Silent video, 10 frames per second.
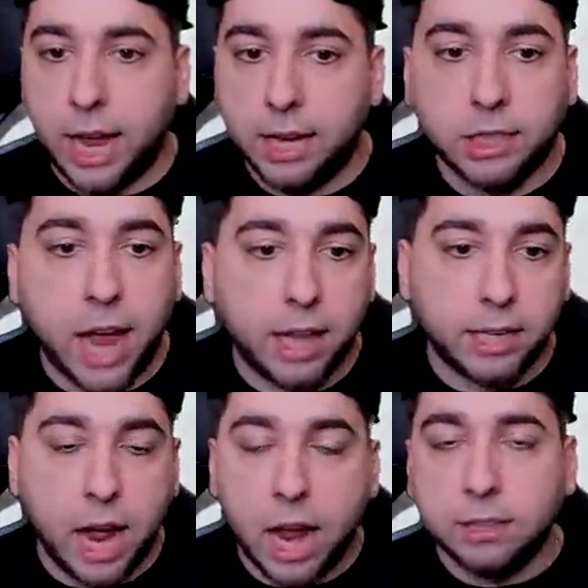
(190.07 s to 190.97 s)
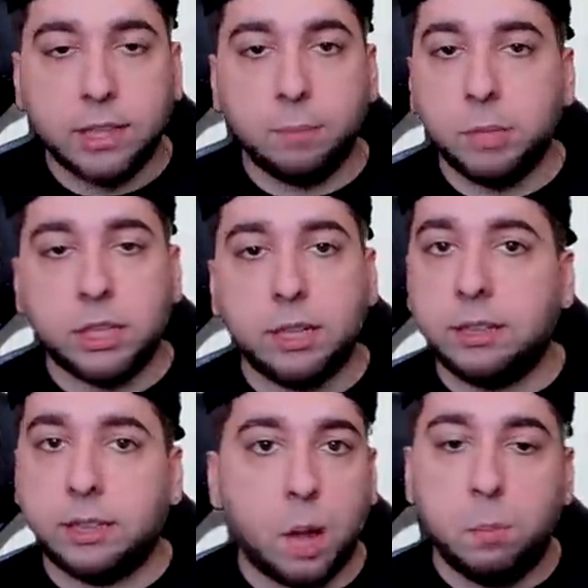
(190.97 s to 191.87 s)
Josh Allen. Honestly, I'm just gonna
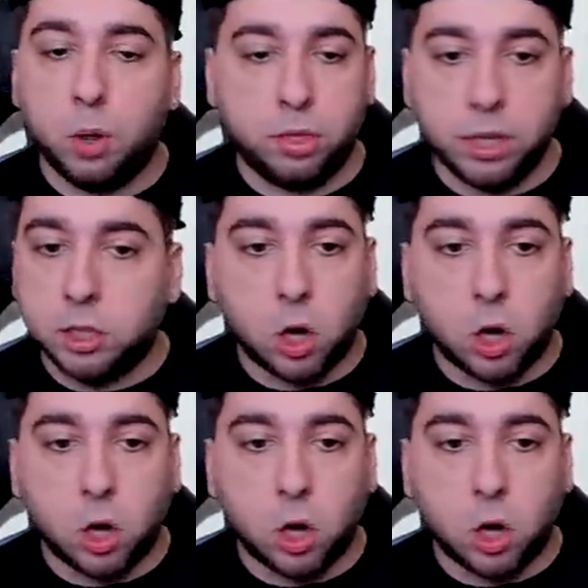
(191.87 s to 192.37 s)
sell both of these